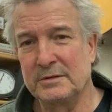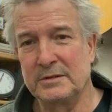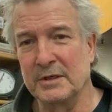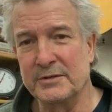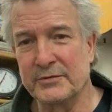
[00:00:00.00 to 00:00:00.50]

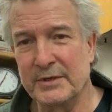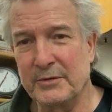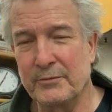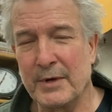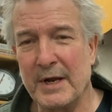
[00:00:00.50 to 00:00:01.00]
country,
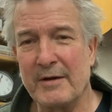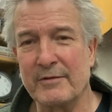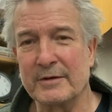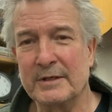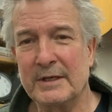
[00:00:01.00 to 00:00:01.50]

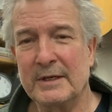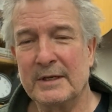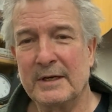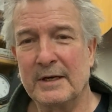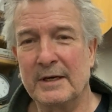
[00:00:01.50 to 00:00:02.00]
whatever.
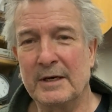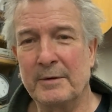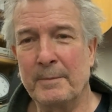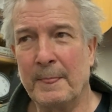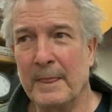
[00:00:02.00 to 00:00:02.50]

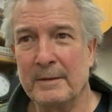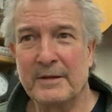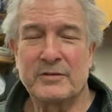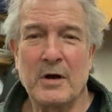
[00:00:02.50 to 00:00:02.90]
Let's